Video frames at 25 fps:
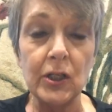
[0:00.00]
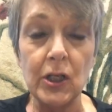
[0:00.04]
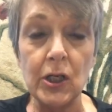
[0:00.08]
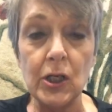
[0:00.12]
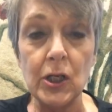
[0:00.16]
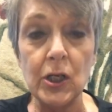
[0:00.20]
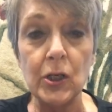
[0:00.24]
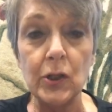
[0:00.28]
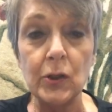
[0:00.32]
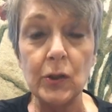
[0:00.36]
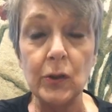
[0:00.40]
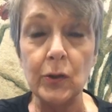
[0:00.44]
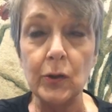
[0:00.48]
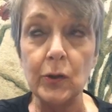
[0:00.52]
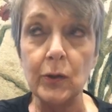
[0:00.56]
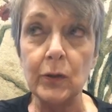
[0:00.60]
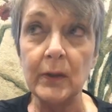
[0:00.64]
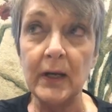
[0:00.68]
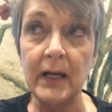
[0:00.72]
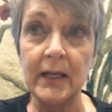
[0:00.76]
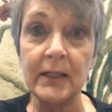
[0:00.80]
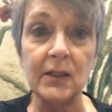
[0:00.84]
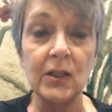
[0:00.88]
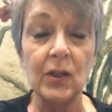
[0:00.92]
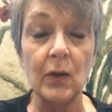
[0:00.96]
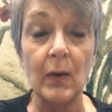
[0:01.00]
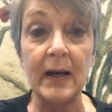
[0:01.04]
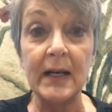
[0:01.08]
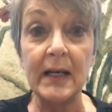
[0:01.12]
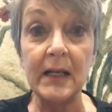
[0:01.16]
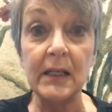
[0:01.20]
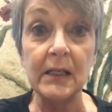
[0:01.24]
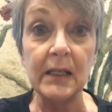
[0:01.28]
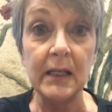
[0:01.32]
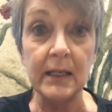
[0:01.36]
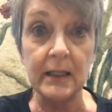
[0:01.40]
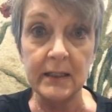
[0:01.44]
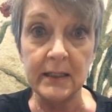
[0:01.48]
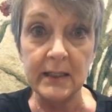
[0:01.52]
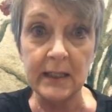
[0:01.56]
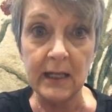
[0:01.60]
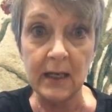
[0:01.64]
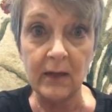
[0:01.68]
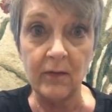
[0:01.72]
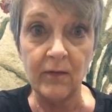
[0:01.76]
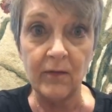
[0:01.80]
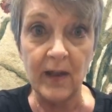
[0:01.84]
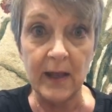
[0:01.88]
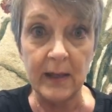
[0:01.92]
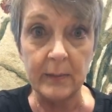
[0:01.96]
to you. And so I didn't get to
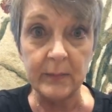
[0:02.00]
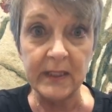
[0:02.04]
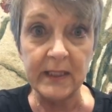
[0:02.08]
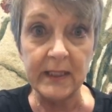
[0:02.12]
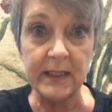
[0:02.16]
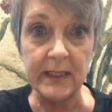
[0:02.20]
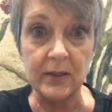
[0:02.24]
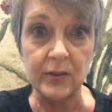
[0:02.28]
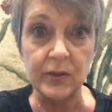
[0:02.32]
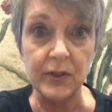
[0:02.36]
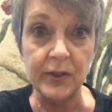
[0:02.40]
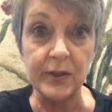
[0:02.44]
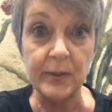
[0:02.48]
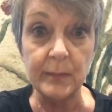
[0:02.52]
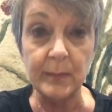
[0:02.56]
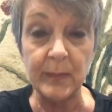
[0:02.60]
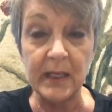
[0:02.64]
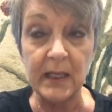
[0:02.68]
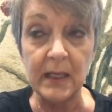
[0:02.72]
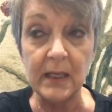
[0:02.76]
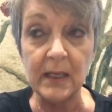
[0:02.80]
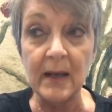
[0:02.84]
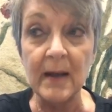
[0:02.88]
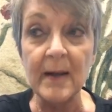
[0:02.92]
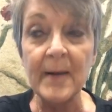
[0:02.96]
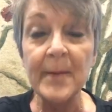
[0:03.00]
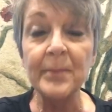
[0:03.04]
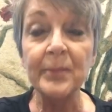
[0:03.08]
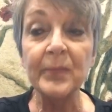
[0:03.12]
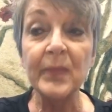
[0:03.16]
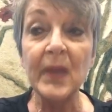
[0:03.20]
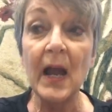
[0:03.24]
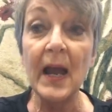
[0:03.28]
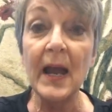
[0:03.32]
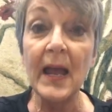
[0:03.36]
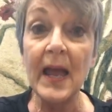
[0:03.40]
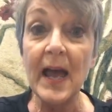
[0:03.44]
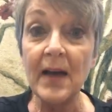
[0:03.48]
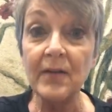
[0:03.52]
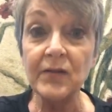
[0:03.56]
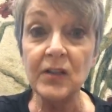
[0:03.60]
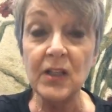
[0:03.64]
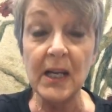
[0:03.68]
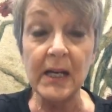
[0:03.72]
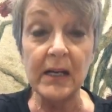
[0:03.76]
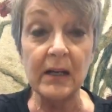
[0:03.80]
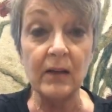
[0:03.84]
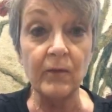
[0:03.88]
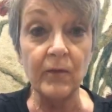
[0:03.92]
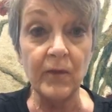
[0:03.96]
take families there to speak. I have
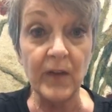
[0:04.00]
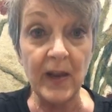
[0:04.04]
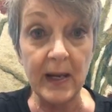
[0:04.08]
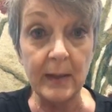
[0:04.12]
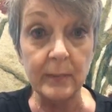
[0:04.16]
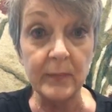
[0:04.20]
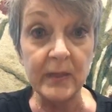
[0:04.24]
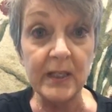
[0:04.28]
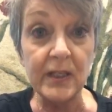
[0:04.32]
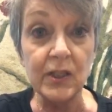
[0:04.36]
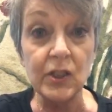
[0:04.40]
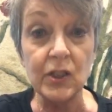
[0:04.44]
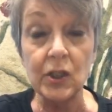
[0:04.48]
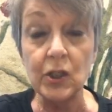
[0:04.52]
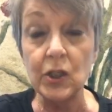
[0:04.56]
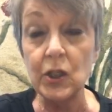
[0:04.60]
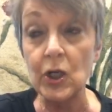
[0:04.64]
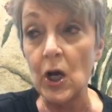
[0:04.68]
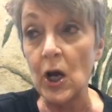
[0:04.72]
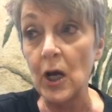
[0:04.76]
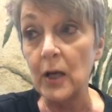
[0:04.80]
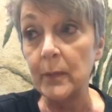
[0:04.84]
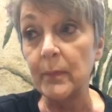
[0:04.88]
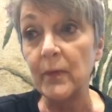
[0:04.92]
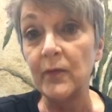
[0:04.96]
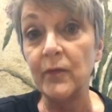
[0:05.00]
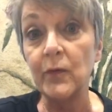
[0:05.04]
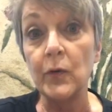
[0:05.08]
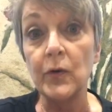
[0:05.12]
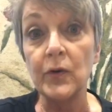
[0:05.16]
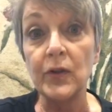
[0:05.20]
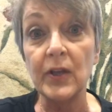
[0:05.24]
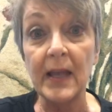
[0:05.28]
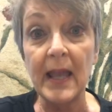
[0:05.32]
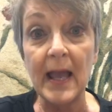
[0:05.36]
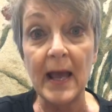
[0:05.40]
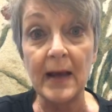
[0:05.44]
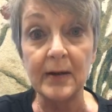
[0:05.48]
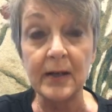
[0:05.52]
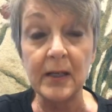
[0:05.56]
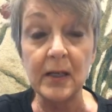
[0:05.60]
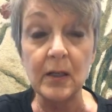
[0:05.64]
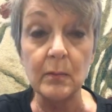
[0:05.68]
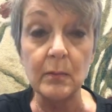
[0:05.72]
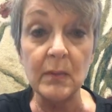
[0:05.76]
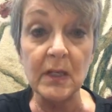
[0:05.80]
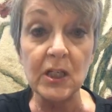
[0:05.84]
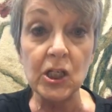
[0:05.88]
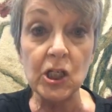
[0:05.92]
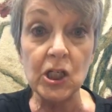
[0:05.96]
taken families to talk before the county
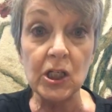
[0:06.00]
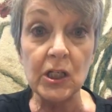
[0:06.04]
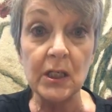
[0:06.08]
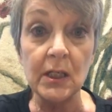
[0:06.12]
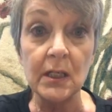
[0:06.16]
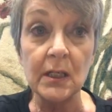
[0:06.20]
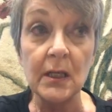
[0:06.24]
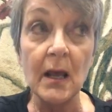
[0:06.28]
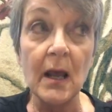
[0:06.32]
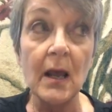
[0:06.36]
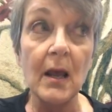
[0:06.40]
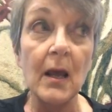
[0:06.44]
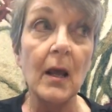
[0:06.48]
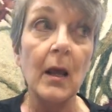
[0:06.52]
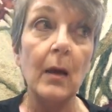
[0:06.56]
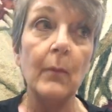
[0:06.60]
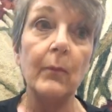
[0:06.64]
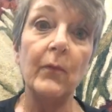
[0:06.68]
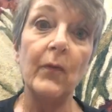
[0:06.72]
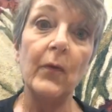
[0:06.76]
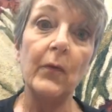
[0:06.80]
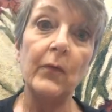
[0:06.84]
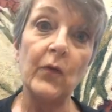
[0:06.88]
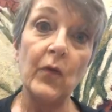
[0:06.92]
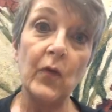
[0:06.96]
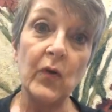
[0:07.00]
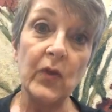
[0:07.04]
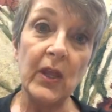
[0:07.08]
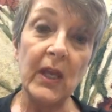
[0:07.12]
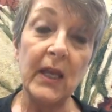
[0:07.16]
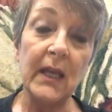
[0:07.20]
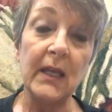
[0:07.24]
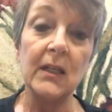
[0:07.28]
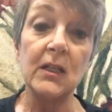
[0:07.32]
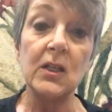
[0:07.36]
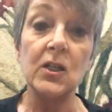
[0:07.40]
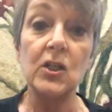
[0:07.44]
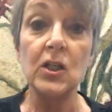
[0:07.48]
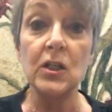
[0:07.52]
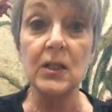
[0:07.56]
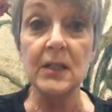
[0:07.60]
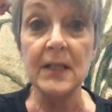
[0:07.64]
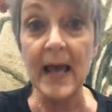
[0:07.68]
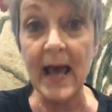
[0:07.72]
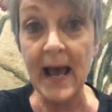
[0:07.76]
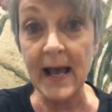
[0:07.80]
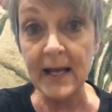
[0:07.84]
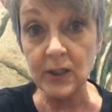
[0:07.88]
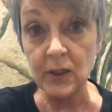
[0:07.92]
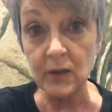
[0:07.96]
commission, before the indigent
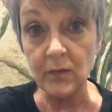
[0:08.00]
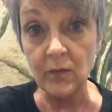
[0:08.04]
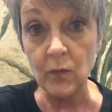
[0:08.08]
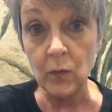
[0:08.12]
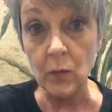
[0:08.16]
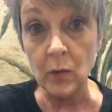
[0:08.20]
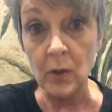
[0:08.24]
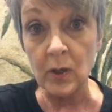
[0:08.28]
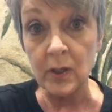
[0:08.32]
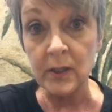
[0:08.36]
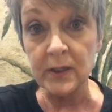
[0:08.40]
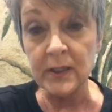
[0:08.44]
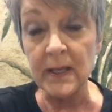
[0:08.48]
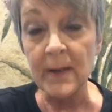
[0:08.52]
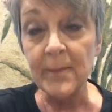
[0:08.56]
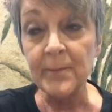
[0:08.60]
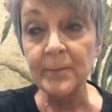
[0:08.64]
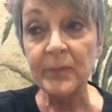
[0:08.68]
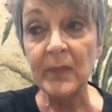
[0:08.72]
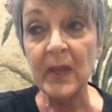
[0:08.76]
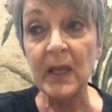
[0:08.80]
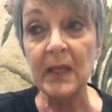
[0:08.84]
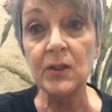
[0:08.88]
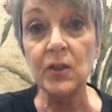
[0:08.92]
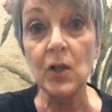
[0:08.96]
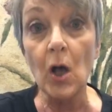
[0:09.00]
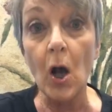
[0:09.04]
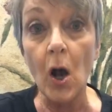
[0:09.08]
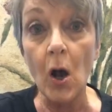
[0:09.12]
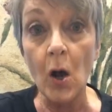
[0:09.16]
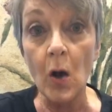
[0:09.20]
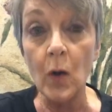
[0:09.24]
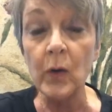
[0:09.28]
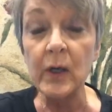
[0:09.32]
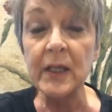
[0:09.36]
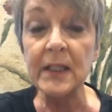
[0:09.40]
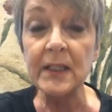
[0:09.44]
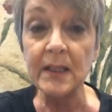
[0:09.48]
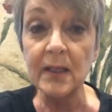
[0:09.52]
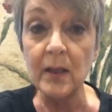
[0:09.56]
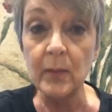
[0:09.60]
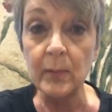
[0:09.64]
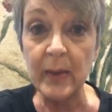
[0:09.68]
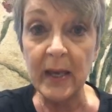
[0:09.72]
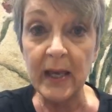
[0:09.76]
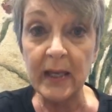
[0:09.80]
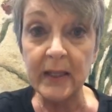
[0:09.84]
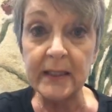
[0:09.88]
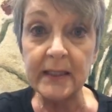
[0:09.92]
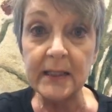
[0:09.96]
task force. It's always
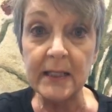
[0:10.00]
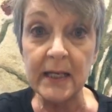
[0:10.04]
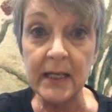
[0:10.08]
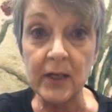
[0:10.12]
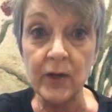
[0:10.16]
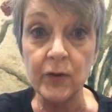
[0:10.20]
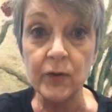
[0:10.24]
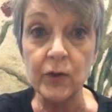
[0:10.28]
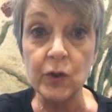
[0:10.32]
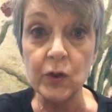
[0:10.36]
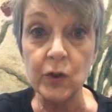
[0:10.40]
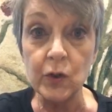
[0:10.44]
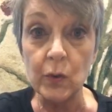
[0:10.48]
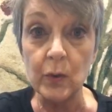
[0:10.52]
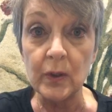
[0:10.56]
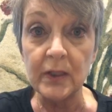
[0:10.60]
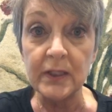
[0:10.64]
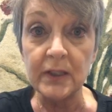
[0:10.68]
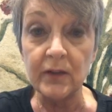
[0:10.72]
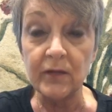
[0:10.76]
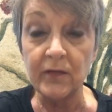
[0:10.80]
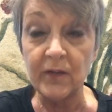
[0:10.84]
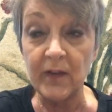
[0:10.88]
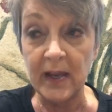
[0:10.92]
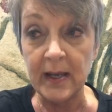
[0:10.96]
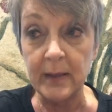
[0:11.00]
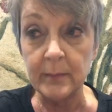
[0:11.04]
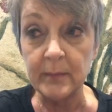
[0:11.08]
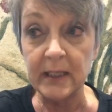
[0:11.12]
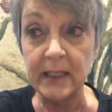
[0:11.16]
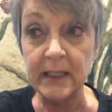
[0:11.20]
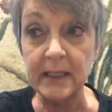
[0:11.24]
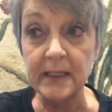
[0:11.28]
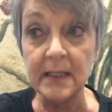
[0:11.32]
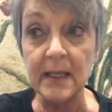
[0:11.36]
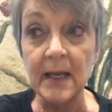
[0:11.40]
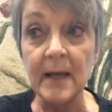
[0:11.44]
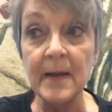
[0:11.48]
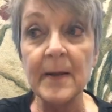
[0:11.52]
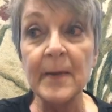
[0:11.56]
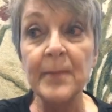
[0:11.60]
compelling to hear the stories of families.